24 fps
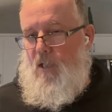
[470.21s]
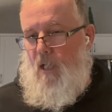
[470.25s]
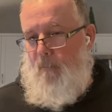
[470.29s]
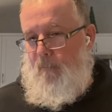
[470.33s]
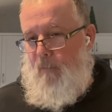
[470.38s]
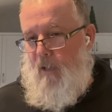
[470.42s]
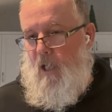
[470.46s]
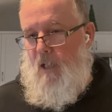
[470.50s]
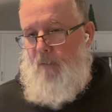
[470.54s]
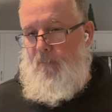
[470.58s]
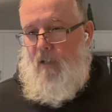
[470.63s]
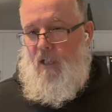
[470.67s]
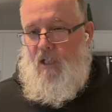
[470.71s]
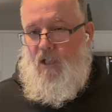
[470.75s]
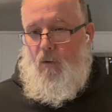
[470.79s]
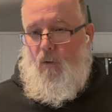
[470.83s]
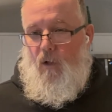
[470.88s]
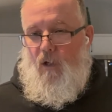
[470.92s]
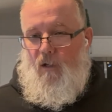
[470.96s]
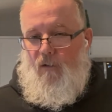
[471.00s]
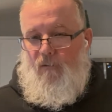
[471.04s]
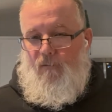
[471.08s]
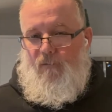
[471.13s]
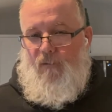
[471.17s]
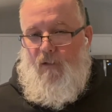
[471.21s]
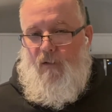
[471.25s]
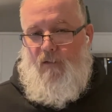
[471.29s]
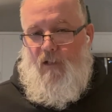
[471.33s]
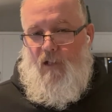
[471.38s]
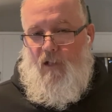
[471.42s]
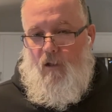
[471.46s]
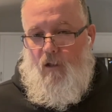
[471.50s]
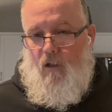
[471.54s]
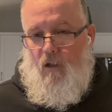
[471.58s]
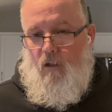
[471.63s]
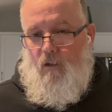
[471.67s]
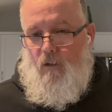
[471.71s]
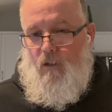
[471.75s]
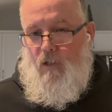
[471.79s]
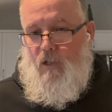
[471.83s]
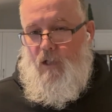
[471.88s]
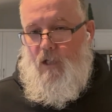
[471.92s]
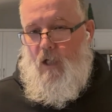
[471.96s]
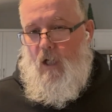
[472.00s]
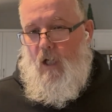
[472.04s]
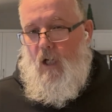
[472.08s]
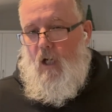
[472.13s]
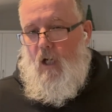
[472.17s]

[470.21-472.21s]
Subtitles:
that paid me $250.